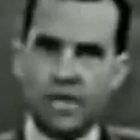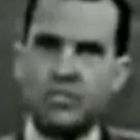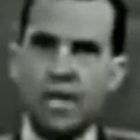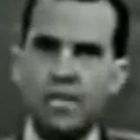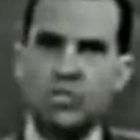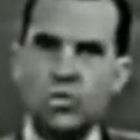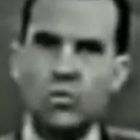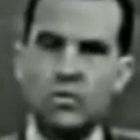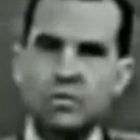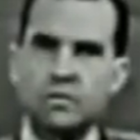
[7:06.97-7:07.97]
With this
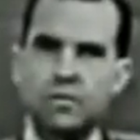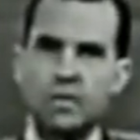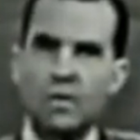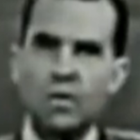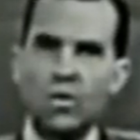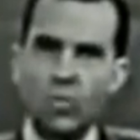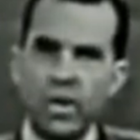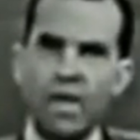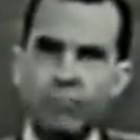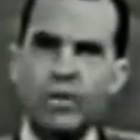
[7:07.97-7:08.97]
debate, the Nixon
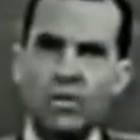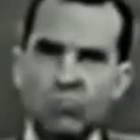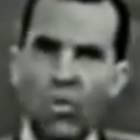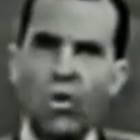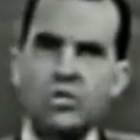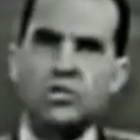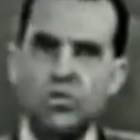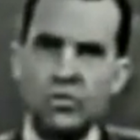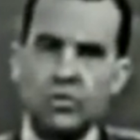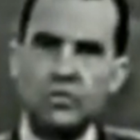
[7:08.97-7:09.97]
claim is shaken.
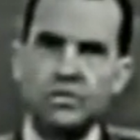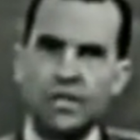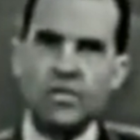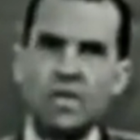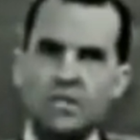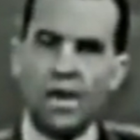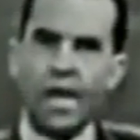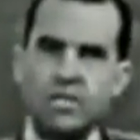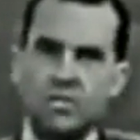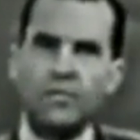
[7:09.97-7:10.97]
Moreover,
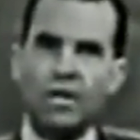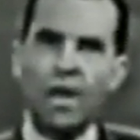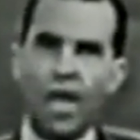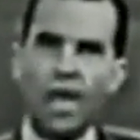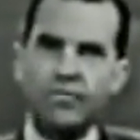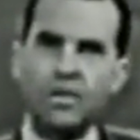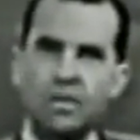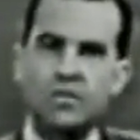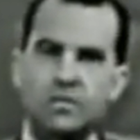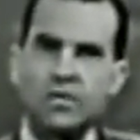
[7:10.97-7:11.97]
ill at ease,
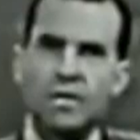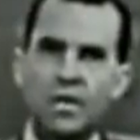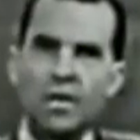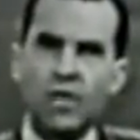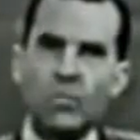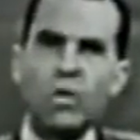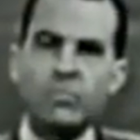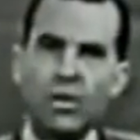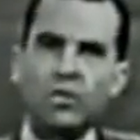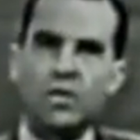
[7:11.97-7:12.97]
under
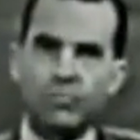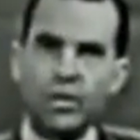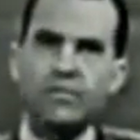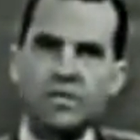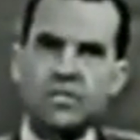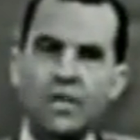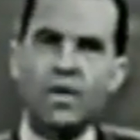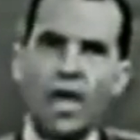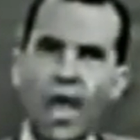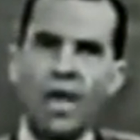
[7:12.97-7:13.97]
strain,
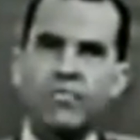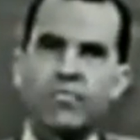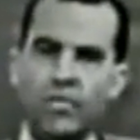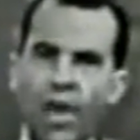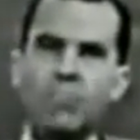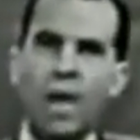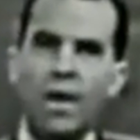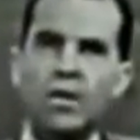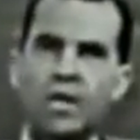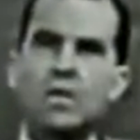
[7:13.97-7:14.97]
dressed in a suit of gray
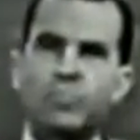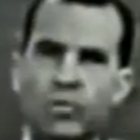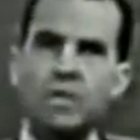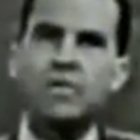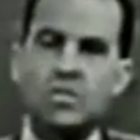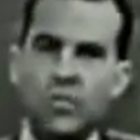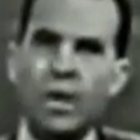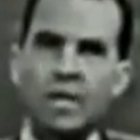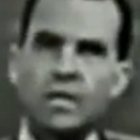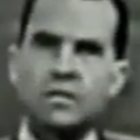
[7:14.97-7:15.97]
that blends into the
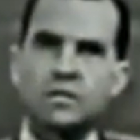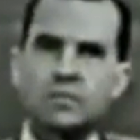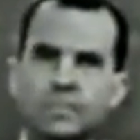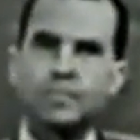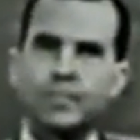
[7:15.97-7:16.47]
background,